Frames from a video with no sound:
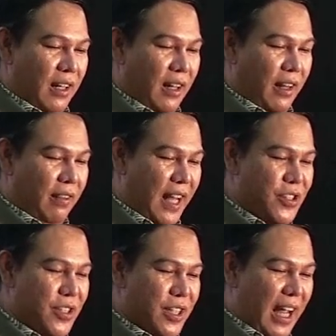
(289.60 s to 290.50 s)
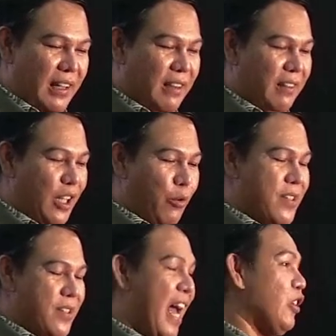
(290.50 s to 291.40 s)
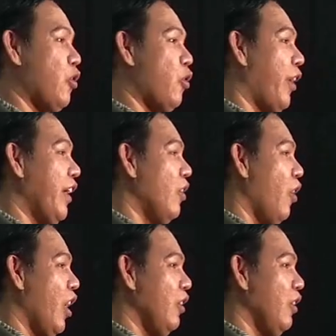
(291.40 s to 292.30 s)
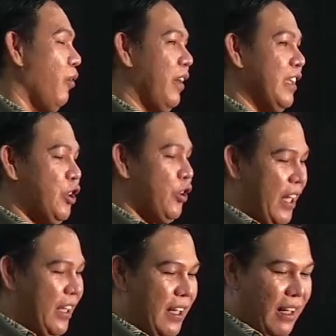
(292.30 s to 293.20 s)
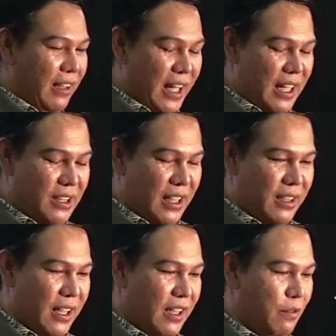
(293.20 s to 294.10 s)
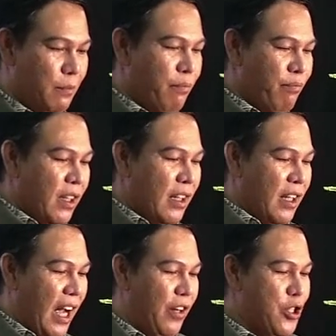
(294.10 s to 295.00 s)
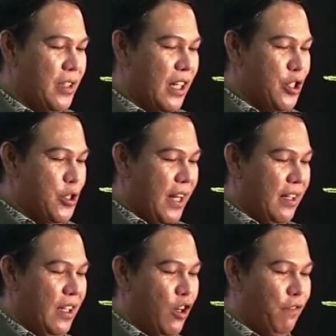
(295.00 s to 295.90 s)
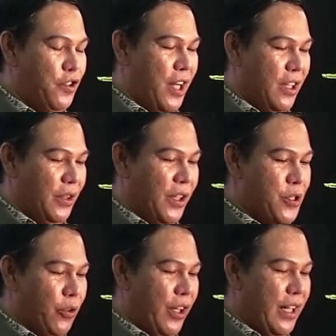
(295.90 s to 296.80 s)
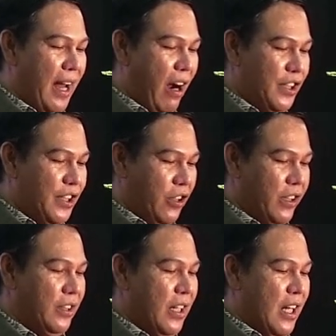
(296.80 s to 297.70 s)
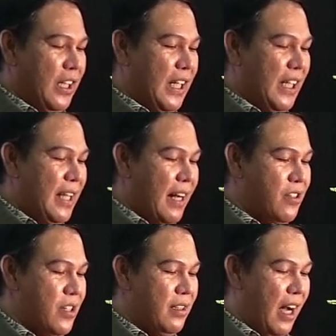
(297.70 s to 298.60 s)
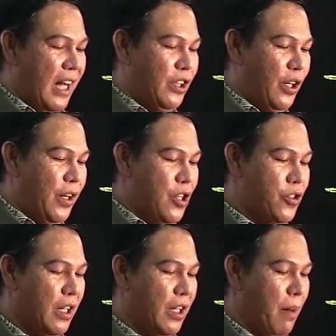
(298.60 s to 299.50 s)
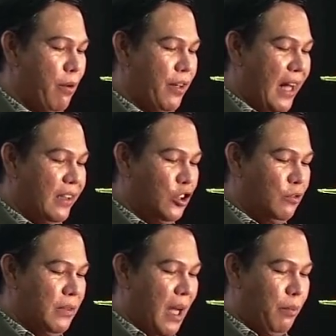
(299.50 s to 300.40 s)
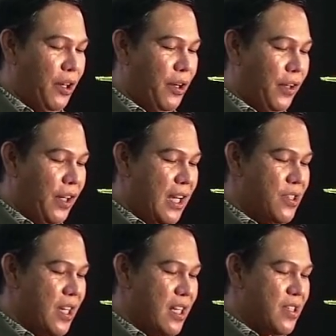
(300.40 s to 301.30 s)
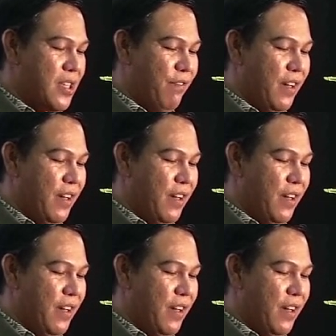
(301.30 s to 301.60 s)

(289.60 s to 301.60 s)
This L&D was anchored on the training that I attended, a regional training of trainers, or the RTOT, conducted under Regional Memorandum number 367,